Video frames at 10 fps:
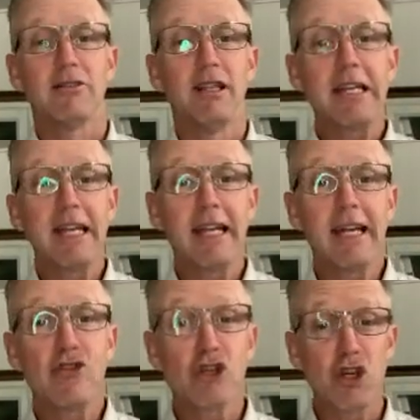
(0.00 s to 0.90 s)
linking
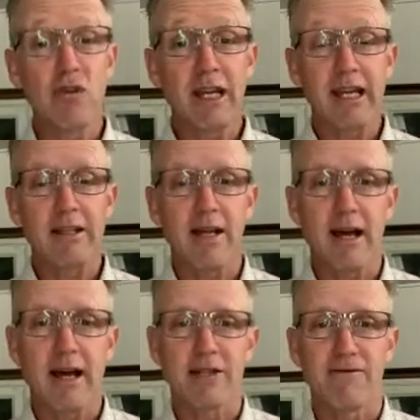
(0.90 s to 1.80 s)
in, tuning into
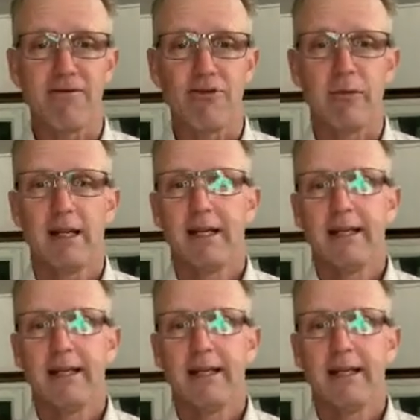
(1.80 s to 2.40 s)
us from